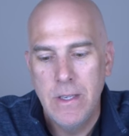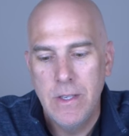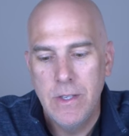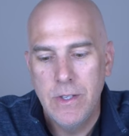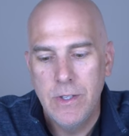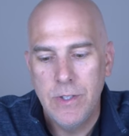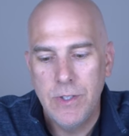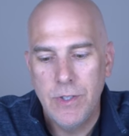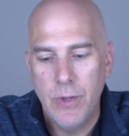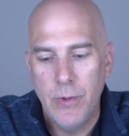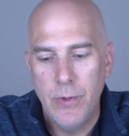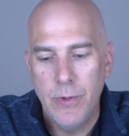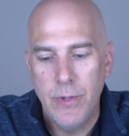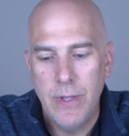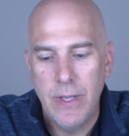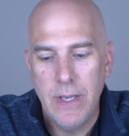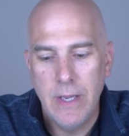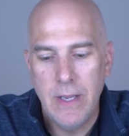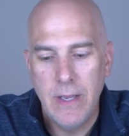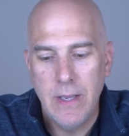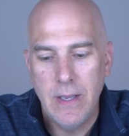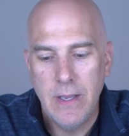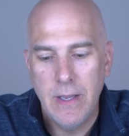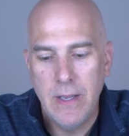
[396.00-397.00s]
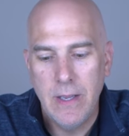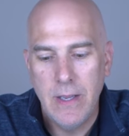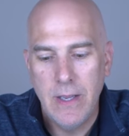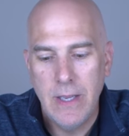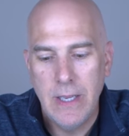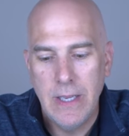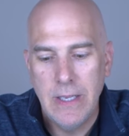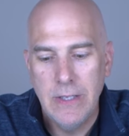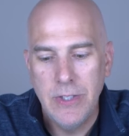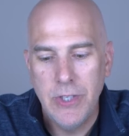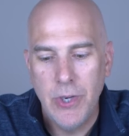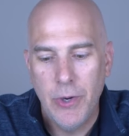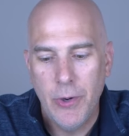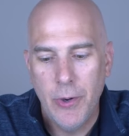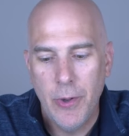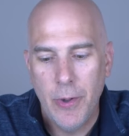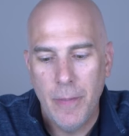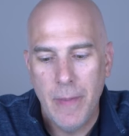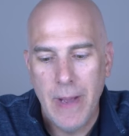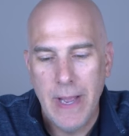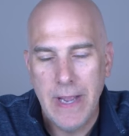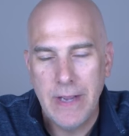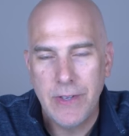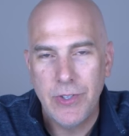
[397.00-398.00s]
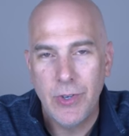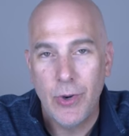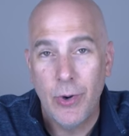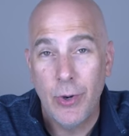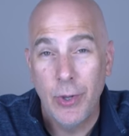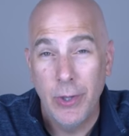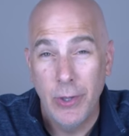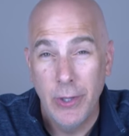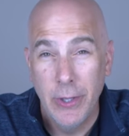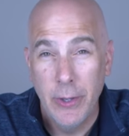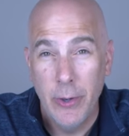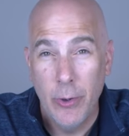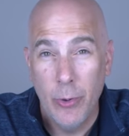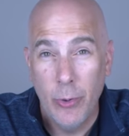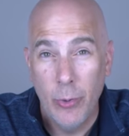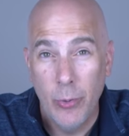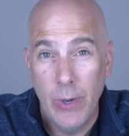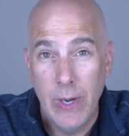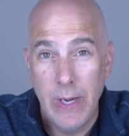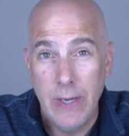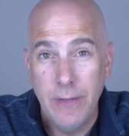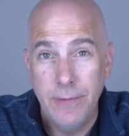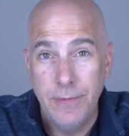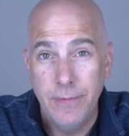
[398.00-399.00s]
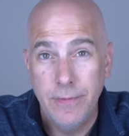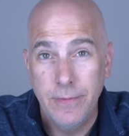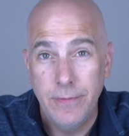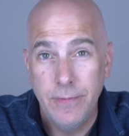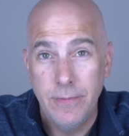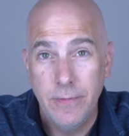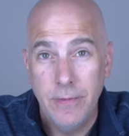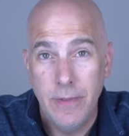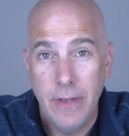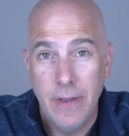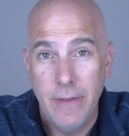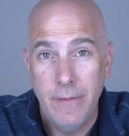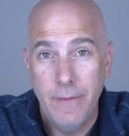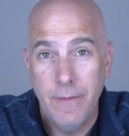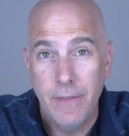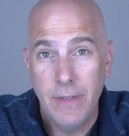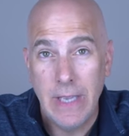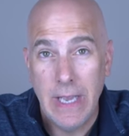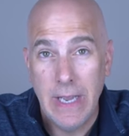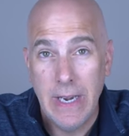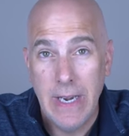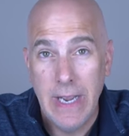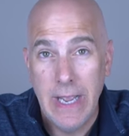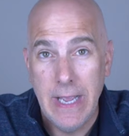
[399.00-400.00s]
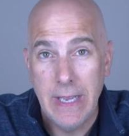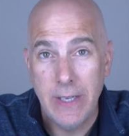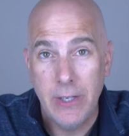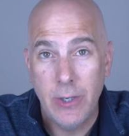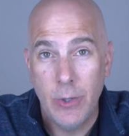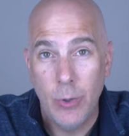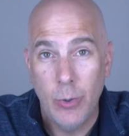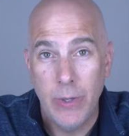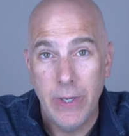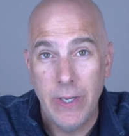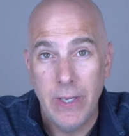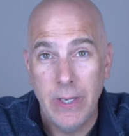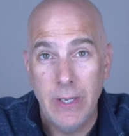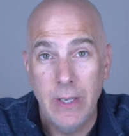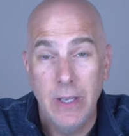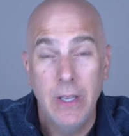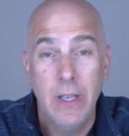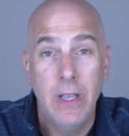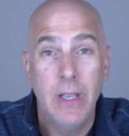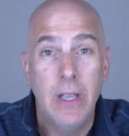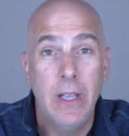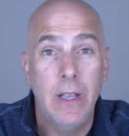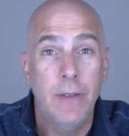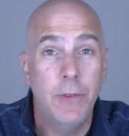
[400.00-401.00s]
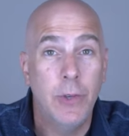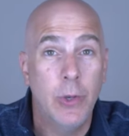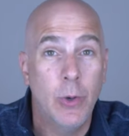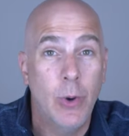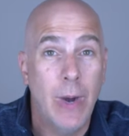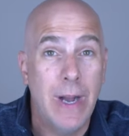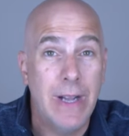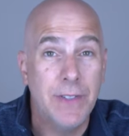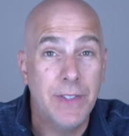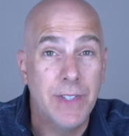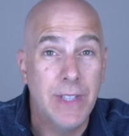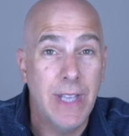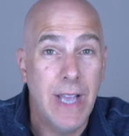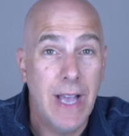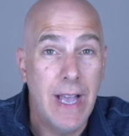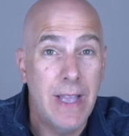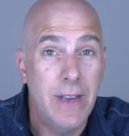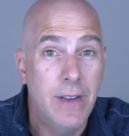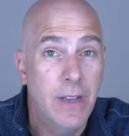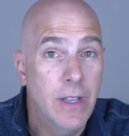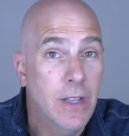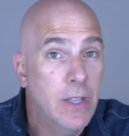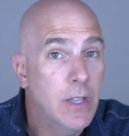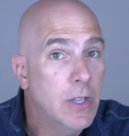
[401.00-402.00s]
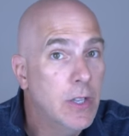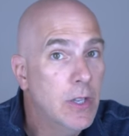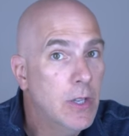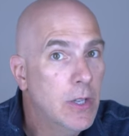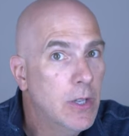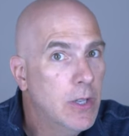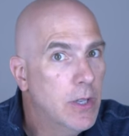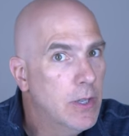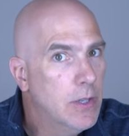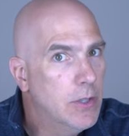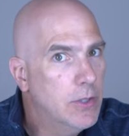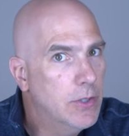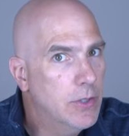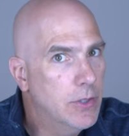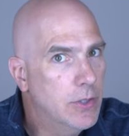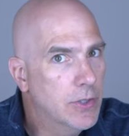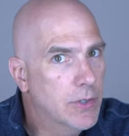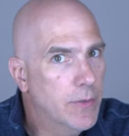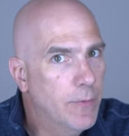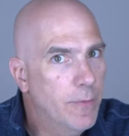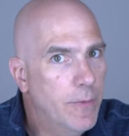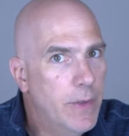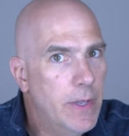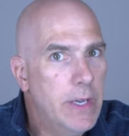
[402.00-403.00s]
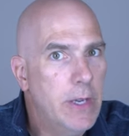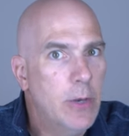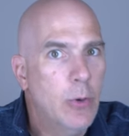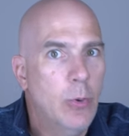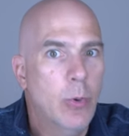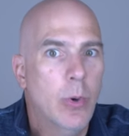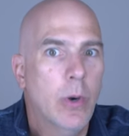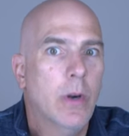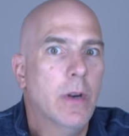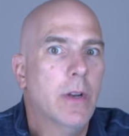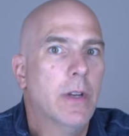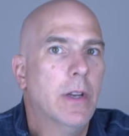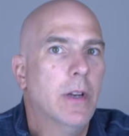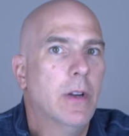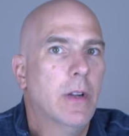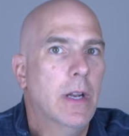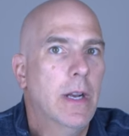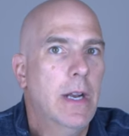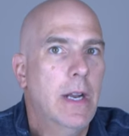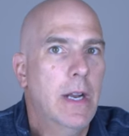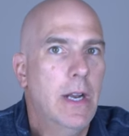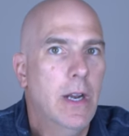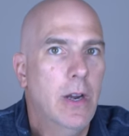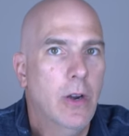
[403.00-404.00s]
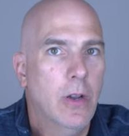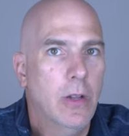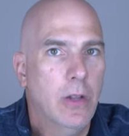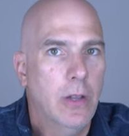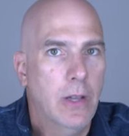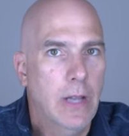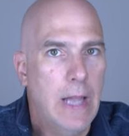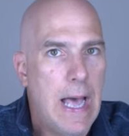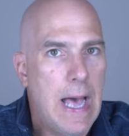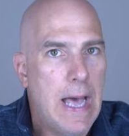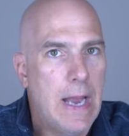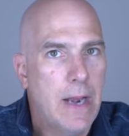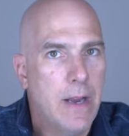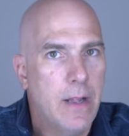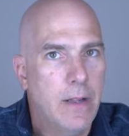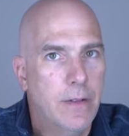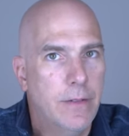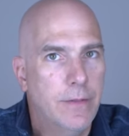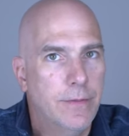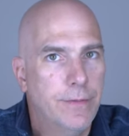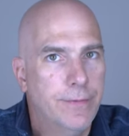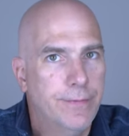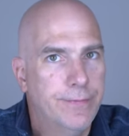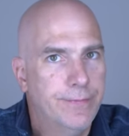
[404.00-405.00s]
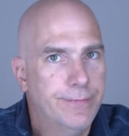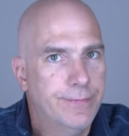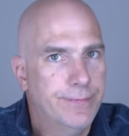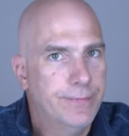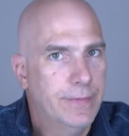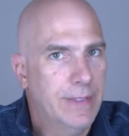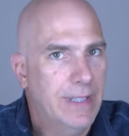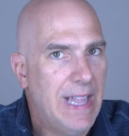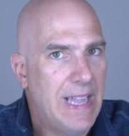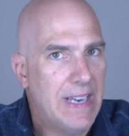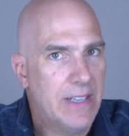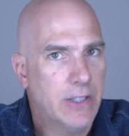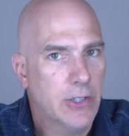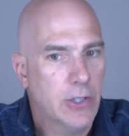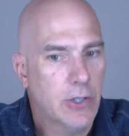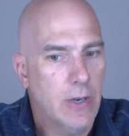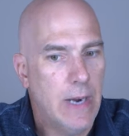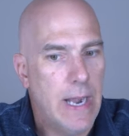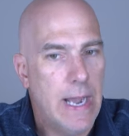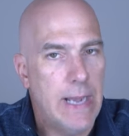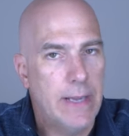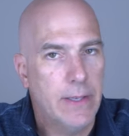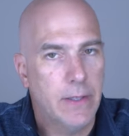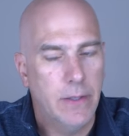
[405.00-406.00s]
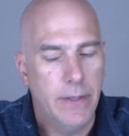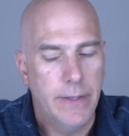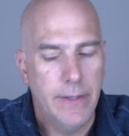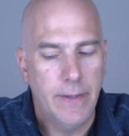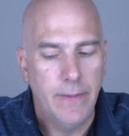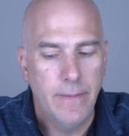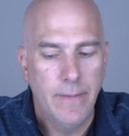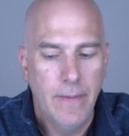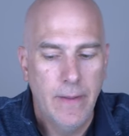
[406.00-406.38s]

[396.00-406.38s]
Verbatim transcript: So the internal mics are a little rough, kind of echoey. If you go outside, do some video work, you're going to hear a lot of a lot of crackling.